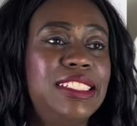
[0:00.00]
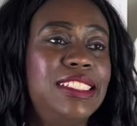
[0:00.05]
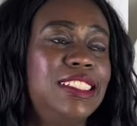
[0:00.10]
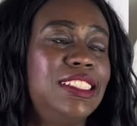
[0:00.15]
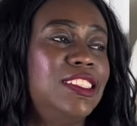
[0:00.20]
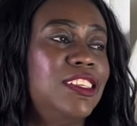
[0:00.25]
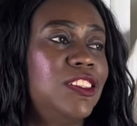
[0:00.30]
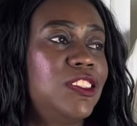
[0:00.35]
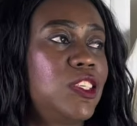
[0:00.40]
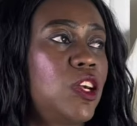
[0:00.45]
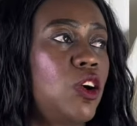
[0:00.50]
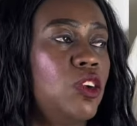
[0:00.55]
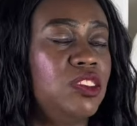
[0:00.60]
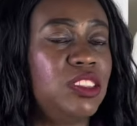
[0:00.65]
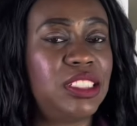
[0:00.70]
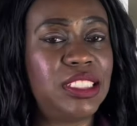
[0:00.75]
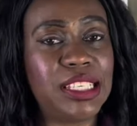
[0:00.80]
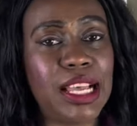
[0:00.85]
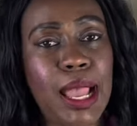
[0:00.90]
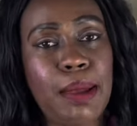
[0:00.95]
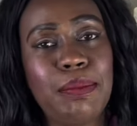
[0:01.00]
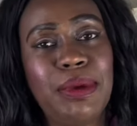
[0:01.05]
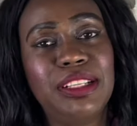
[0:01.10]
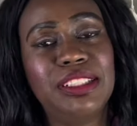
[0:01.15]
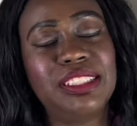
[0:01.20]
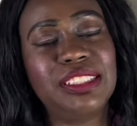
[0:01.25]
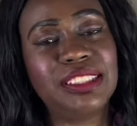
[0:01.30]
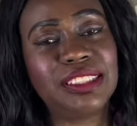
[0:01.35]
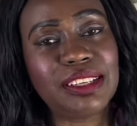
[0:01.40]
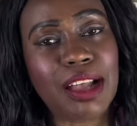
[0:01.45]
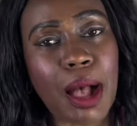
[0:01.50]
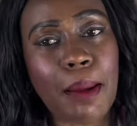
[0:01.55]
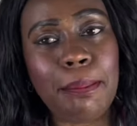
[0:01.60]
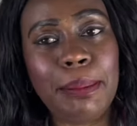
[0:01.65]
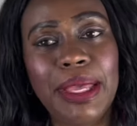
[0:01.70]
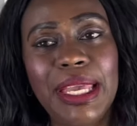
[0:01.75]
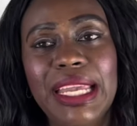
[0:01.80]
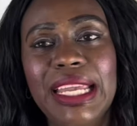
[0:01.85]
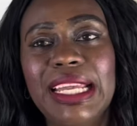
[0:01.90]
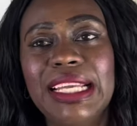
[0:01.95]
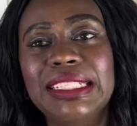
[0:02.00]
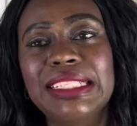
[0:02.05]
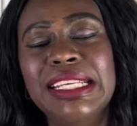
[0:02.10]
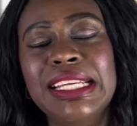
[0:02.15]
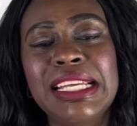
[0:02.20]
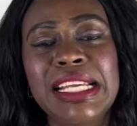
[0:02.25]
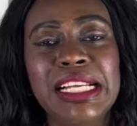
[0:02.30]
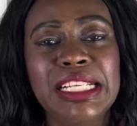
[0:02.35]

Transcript: she does consignment shopping,